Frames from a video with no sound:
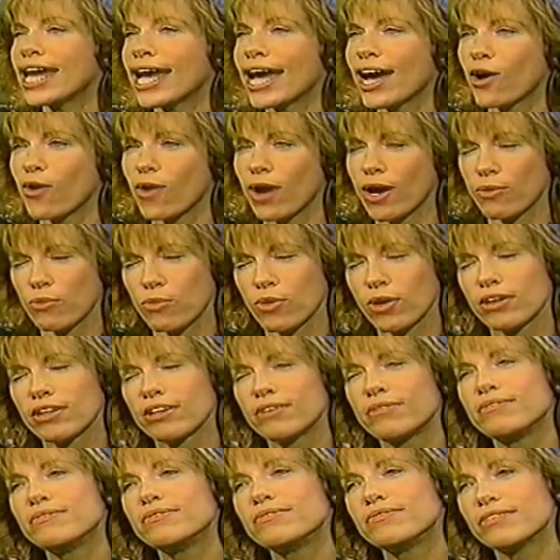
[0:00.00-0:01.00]
now, I want
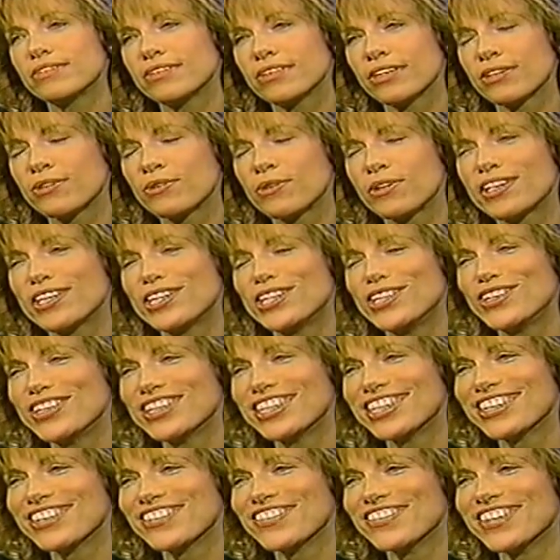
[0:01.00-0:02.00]
a new
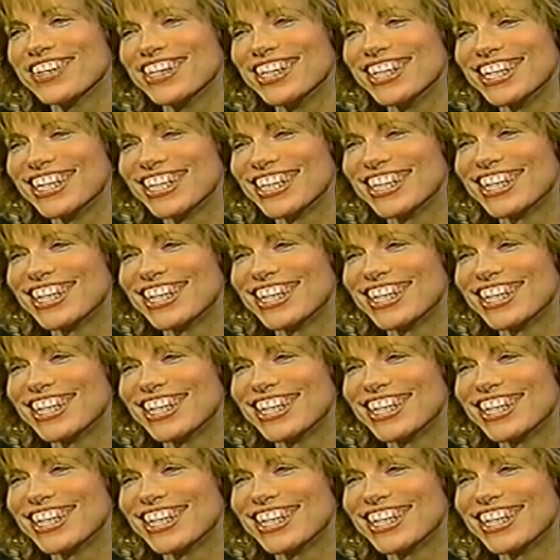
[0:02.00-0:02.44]
little one.